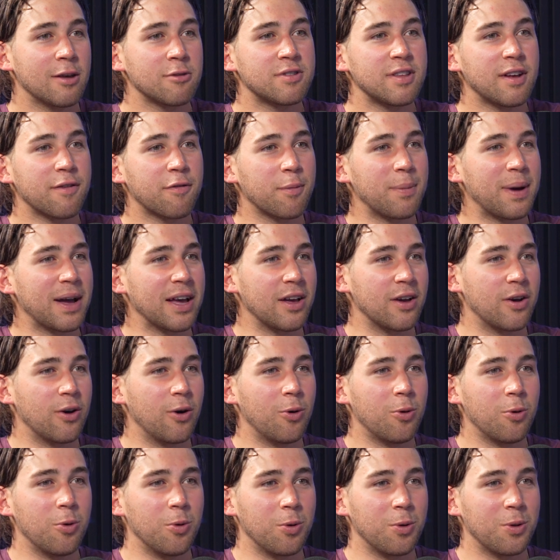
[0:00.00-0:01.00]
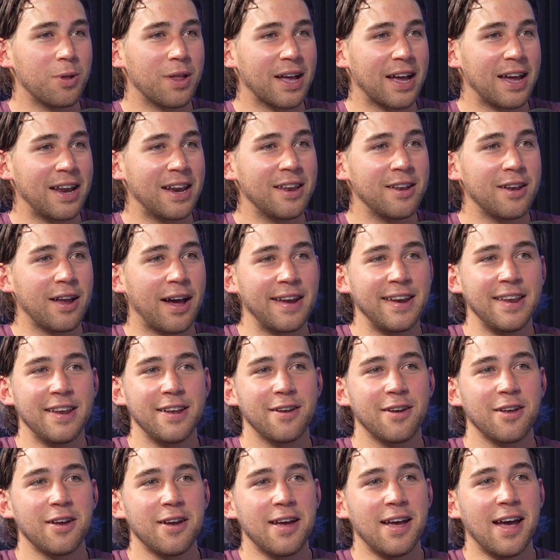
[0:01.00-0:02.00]
never my goal. Like
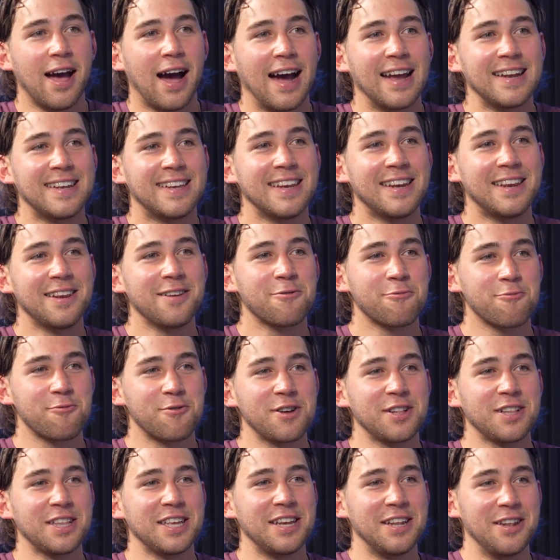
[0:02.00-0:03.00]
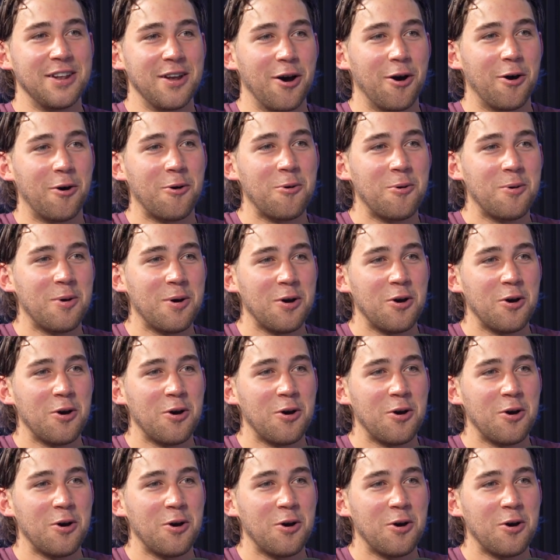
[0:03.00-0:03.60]
I didn't really know